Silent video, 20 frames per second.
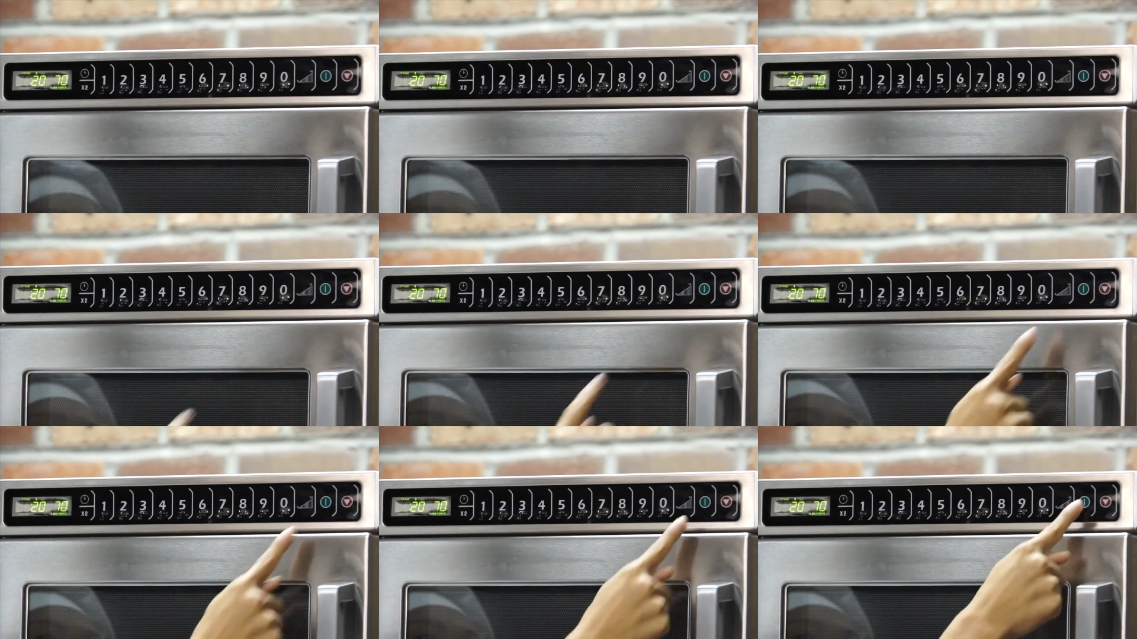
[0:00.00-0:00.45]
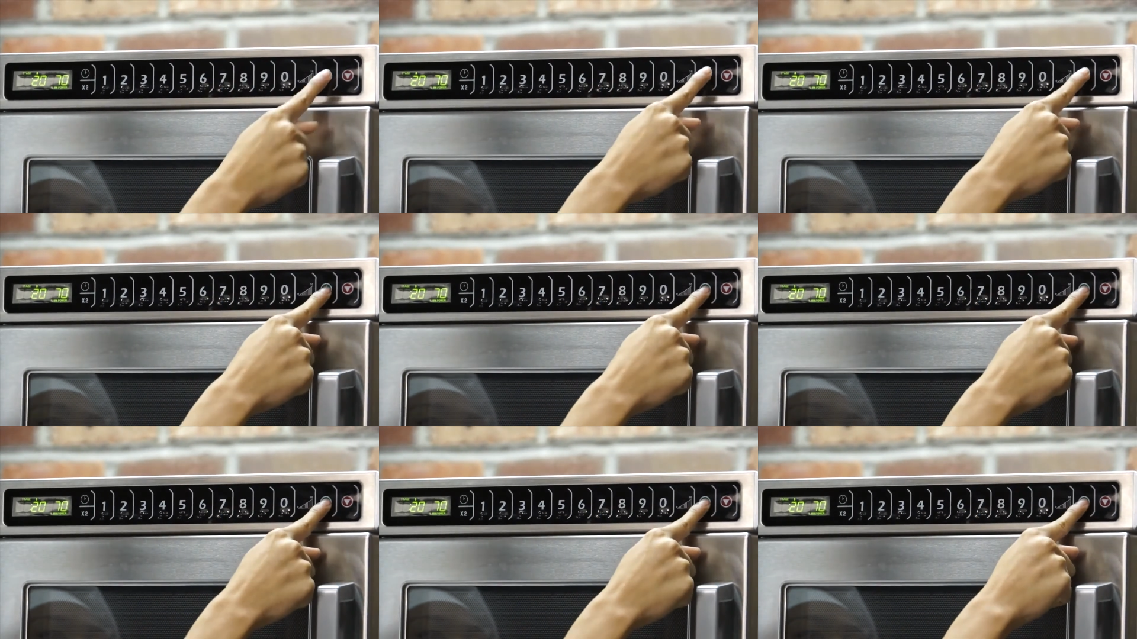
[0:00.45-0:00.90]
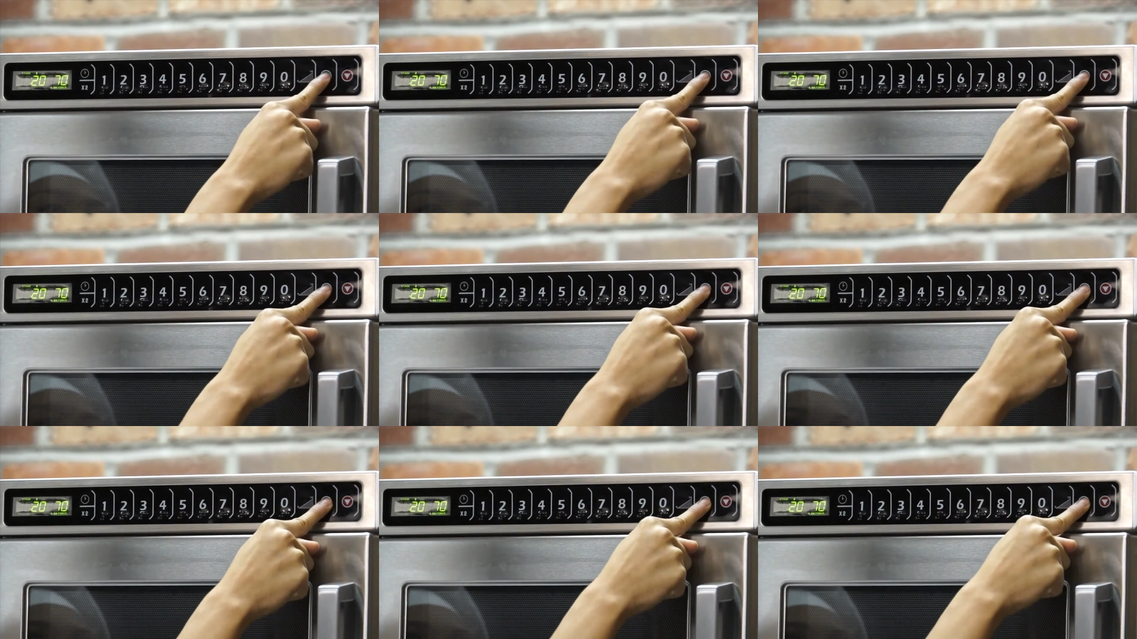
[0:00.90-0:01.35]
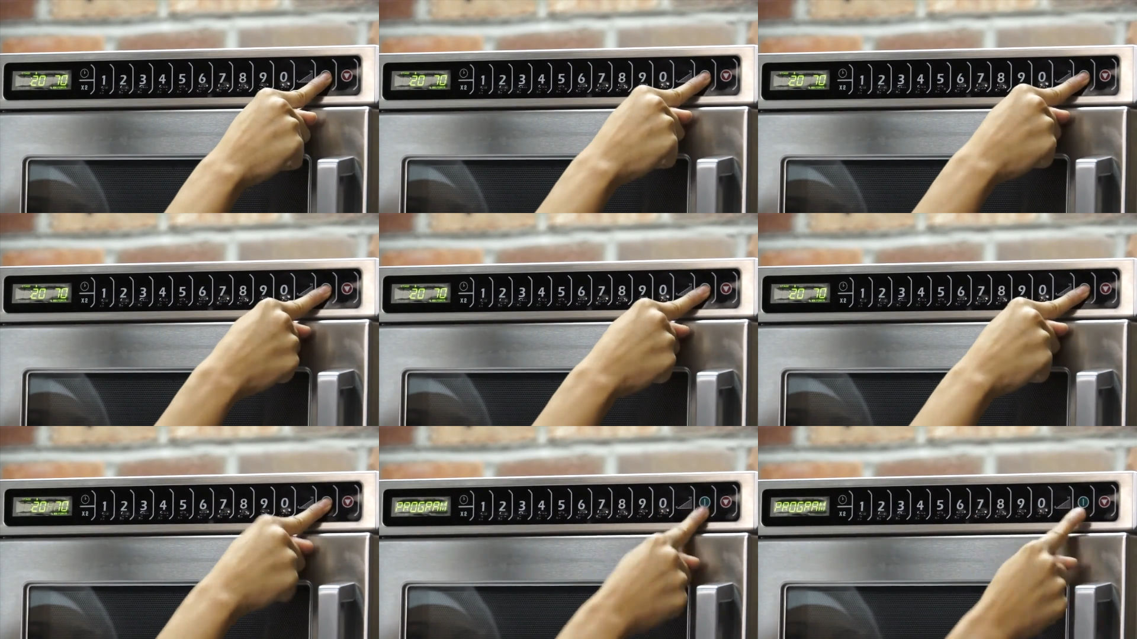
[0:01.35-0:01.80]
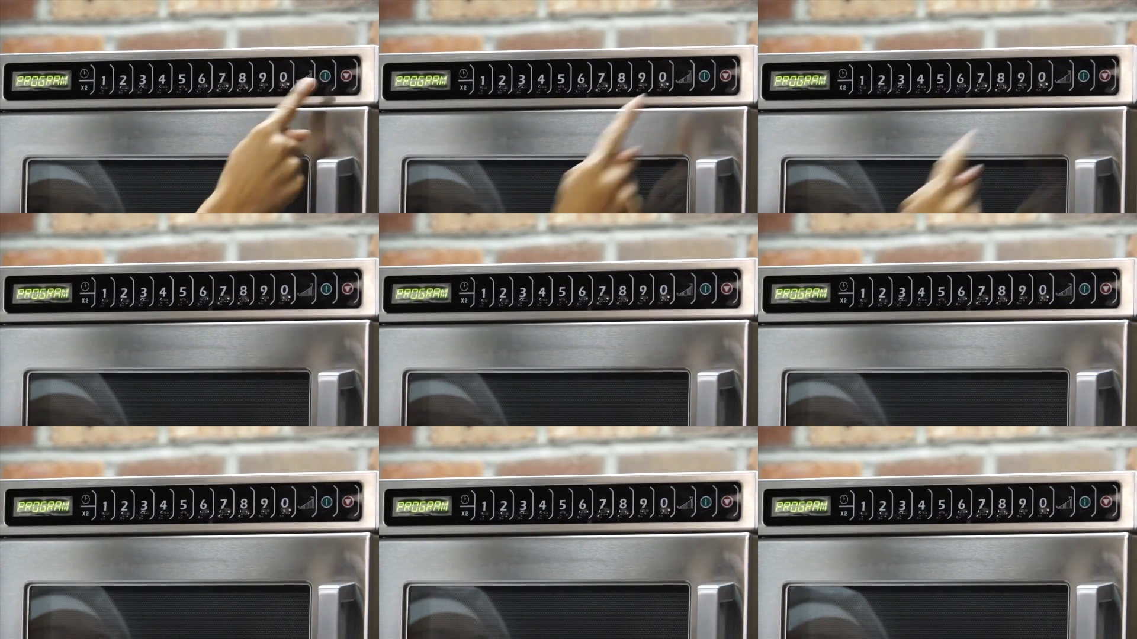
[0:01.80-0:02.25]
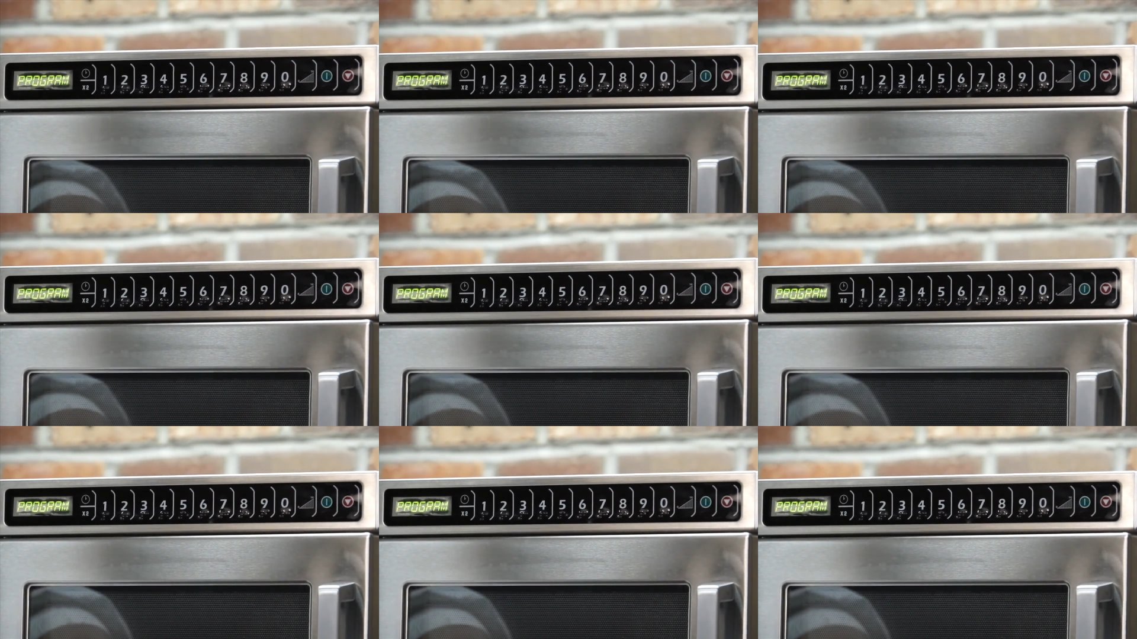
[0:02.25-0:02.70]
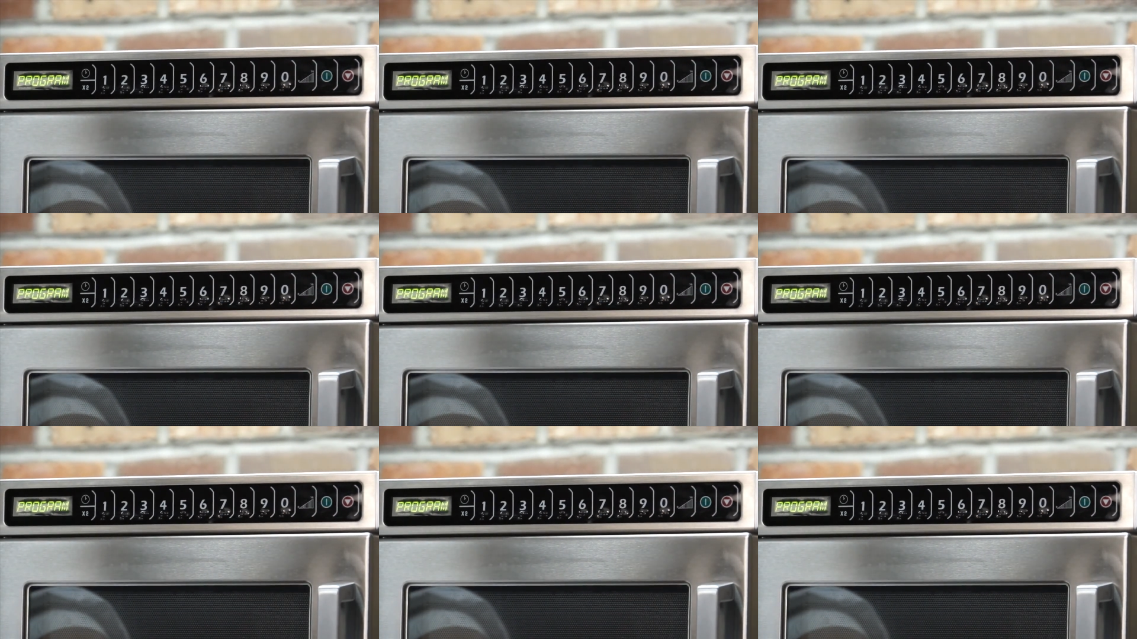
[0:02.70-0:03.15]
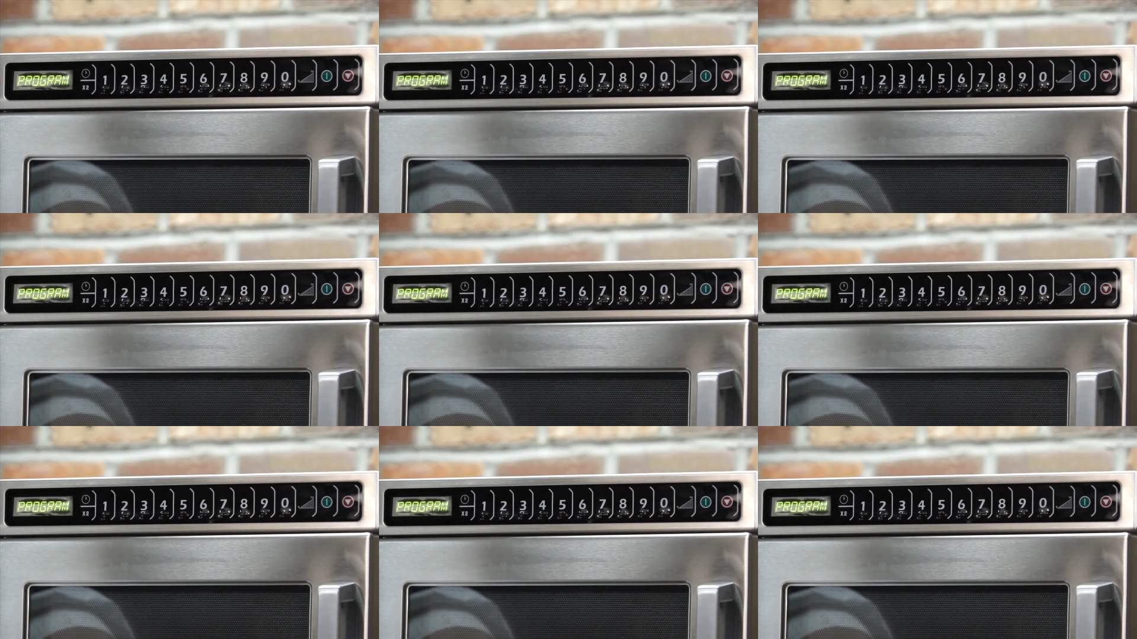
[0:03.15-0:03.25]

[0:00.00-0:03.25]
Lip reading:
Nobody's mouth can be seen.